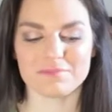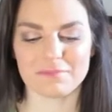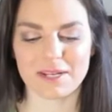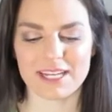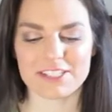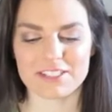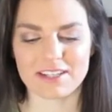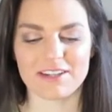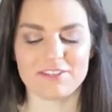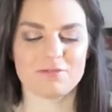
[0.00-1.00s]
But I just
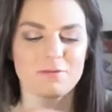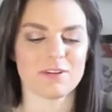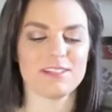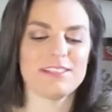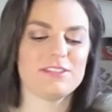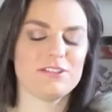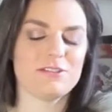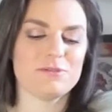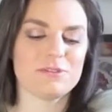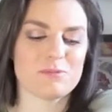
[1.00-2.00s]
kind of wanted
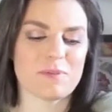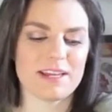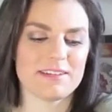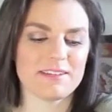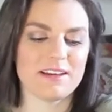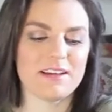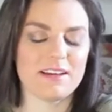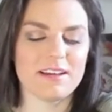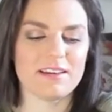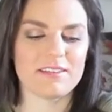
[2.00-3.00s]
to spend
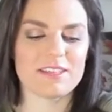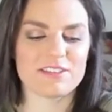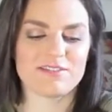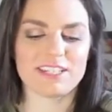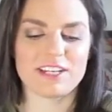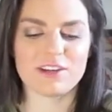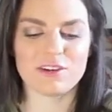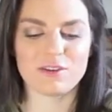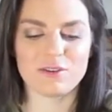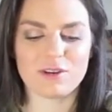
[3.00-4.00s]
this
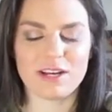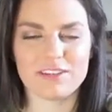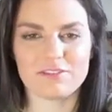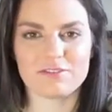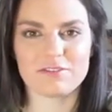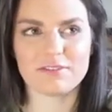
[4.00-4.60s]
video kind of